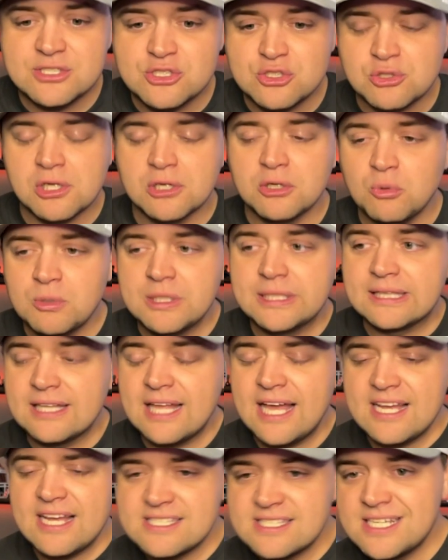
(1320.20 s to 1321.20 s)
struggled with
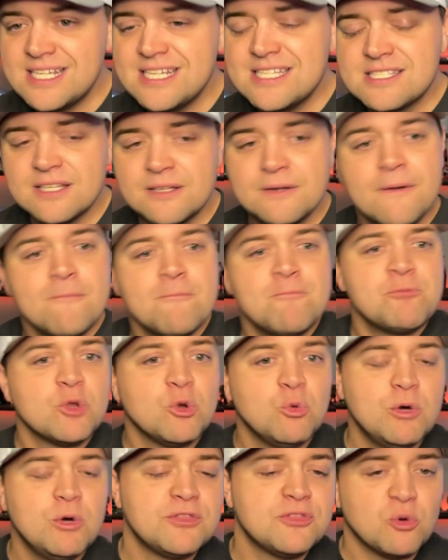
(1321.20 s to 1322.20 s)
last season
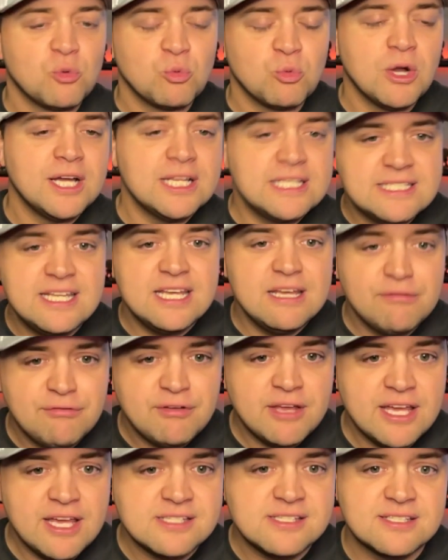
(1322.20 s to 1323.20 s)
with the run
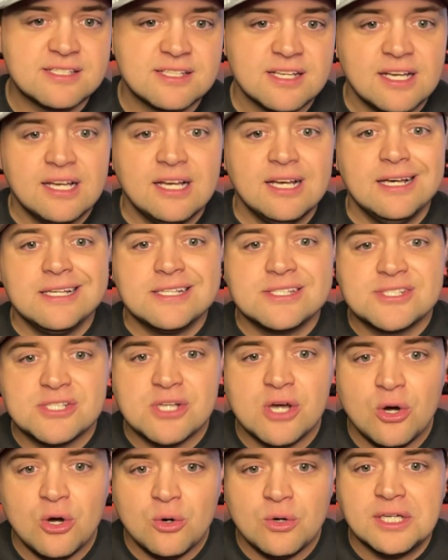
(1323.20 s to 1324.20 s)
defense.
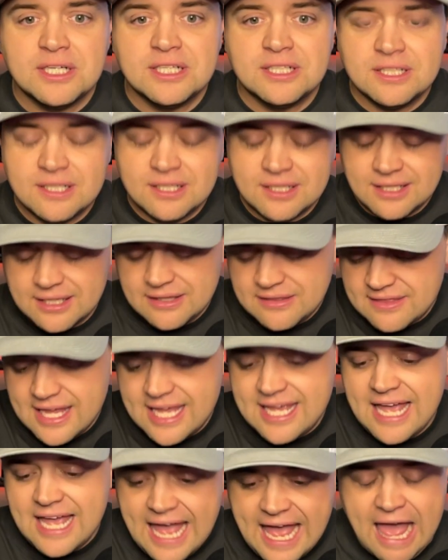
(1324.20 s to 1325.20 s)
So
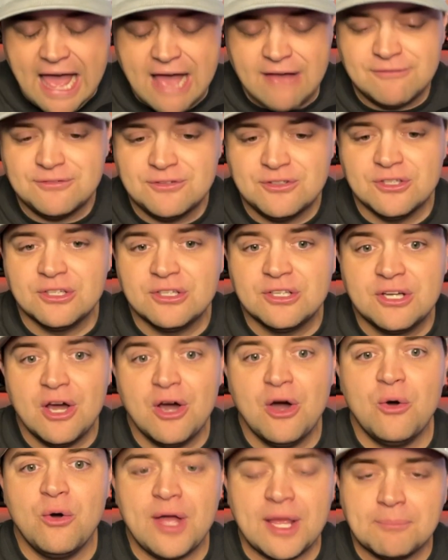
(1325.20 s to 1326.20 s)
they have to
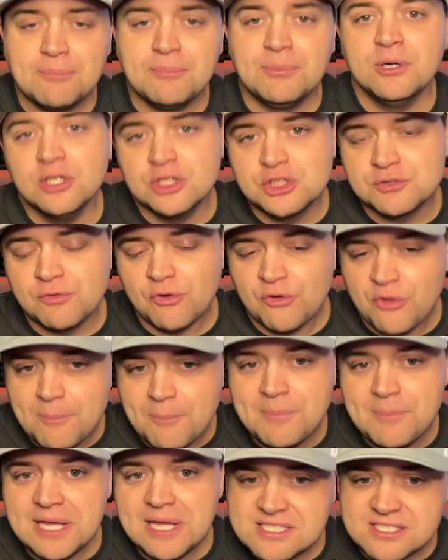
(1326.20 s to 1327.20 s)
go and push for the
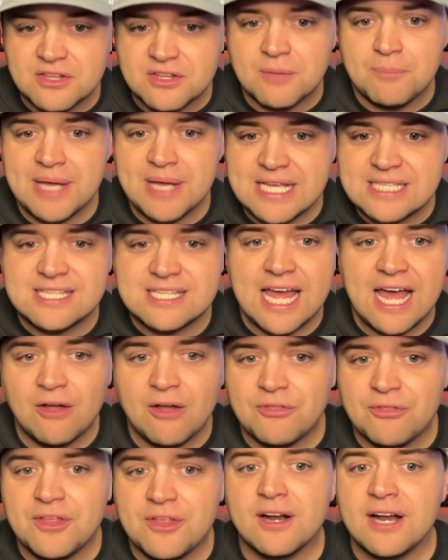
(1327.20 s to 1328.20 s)
best of the best
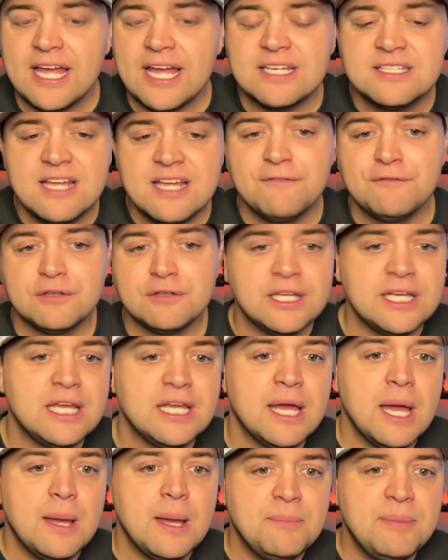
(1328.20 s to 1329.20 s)
out there, and definitely
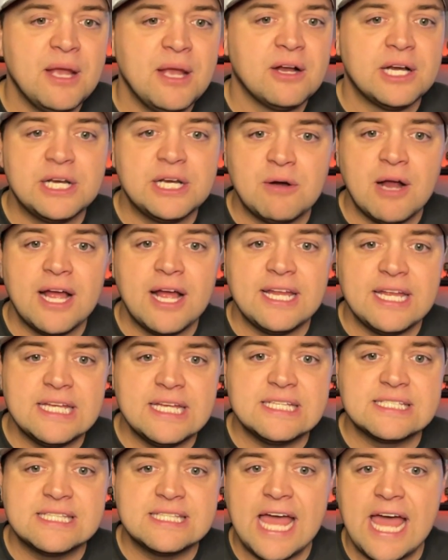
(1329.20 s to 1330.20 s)
Perry-Wright
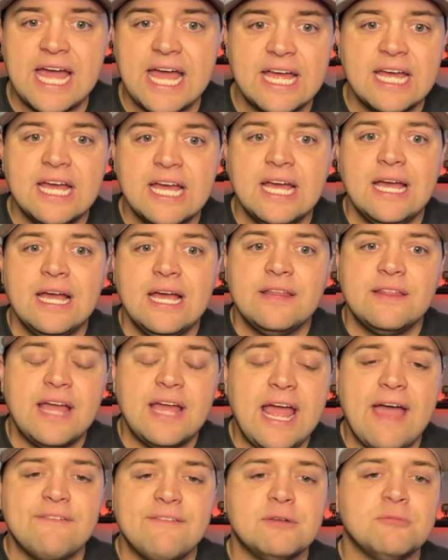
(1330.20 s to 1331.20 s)
is that. They
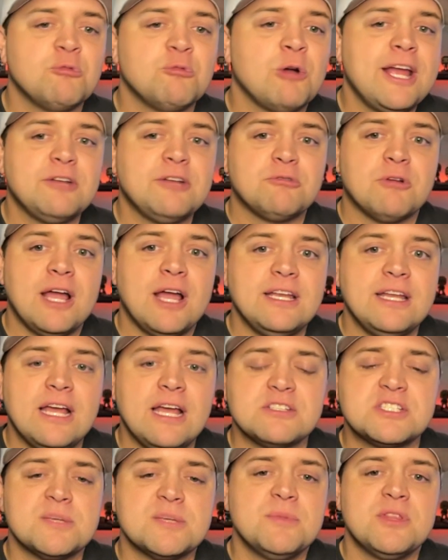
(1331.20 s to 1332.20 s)
have him ranked right now.
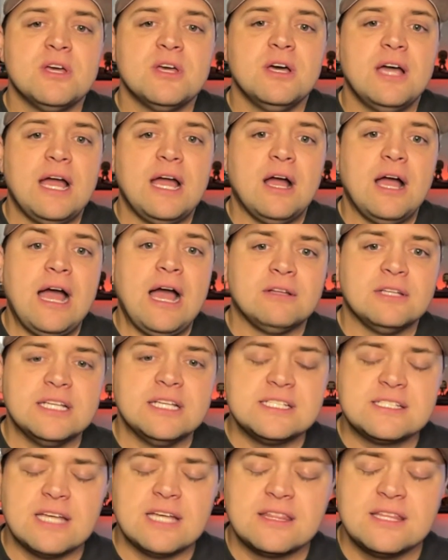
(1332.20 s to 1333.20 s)
Some of the
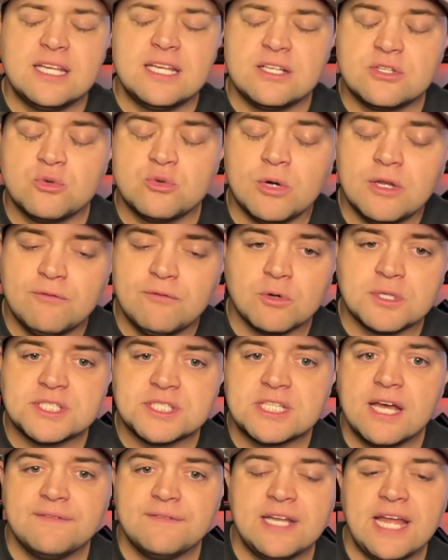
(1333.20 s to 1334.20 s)
outlets, I think
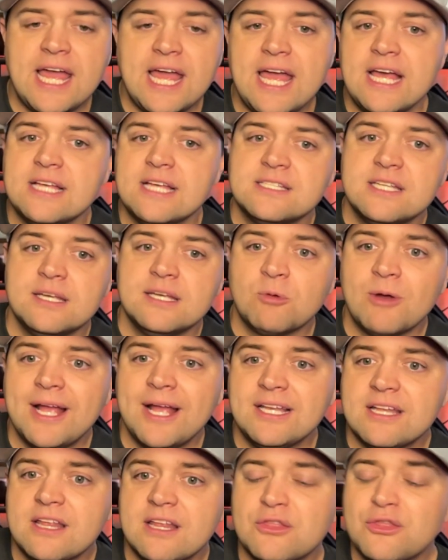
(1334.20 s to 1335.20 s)
24/7 has him
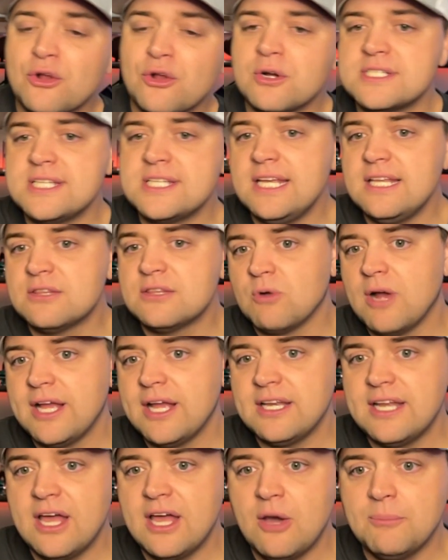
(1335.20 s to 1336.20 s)
ranked at 13th right
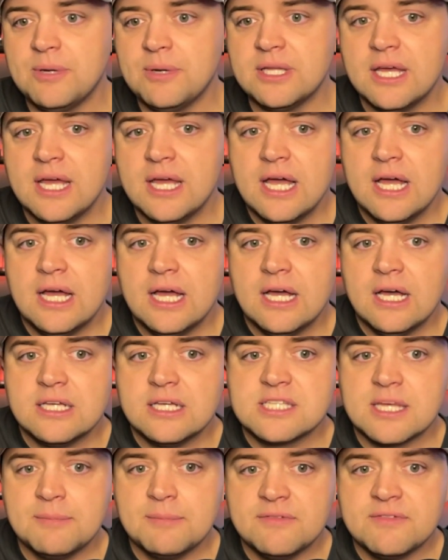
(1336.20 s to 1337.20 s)
now, but
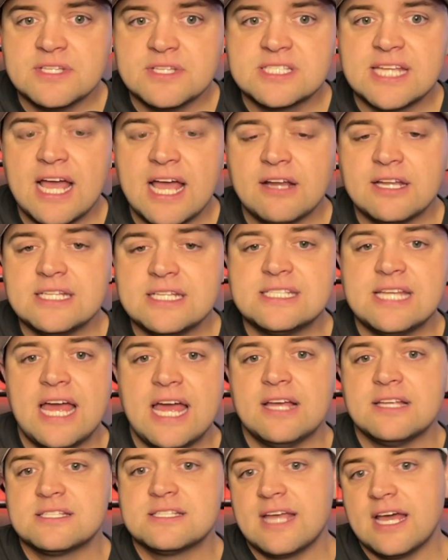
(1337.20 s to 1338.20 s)
some of the scouting
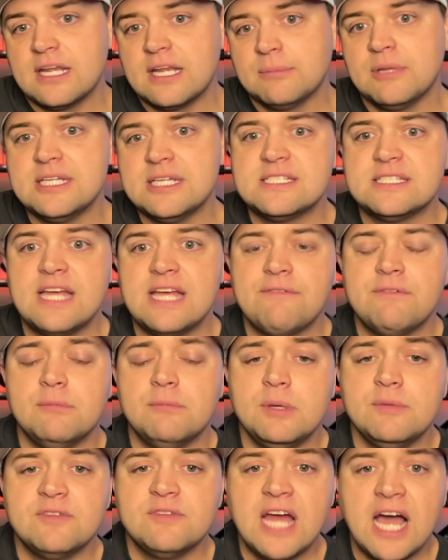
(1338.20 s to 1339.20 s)
places have him
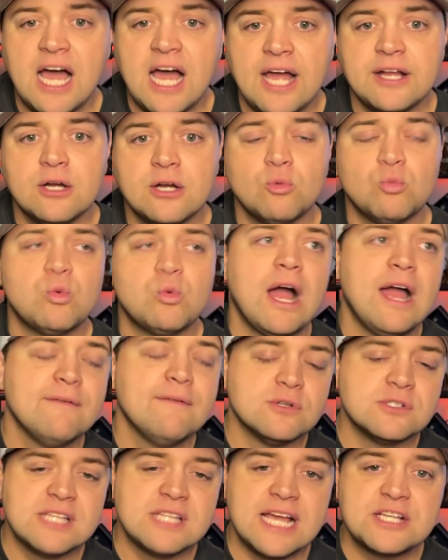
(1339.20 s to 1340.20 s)
even higher.
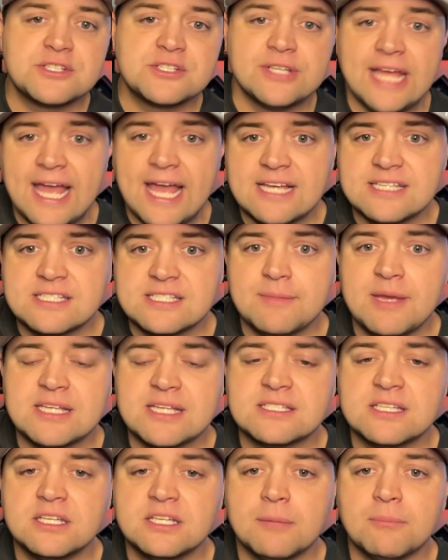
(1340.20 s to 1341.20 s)
Rivals actually has him as
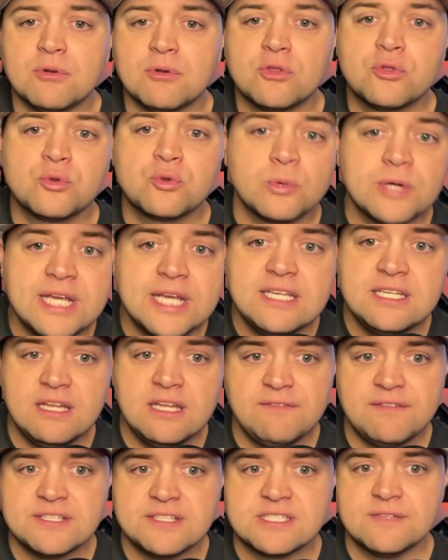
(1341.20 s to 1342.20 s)
the number 3
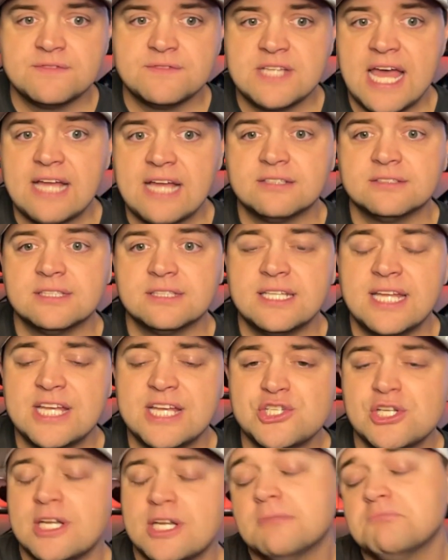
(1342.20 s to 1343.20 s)
defensive tackle in the
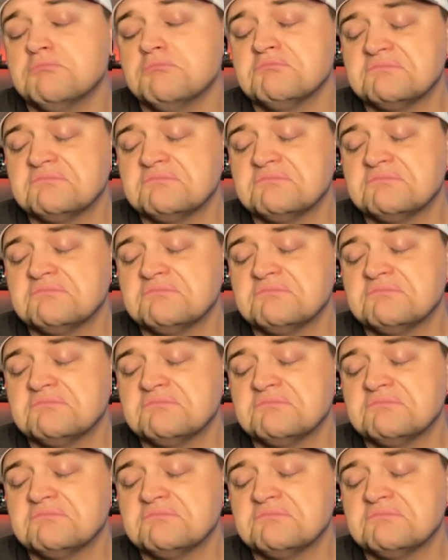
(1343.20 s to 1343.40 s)
nation, and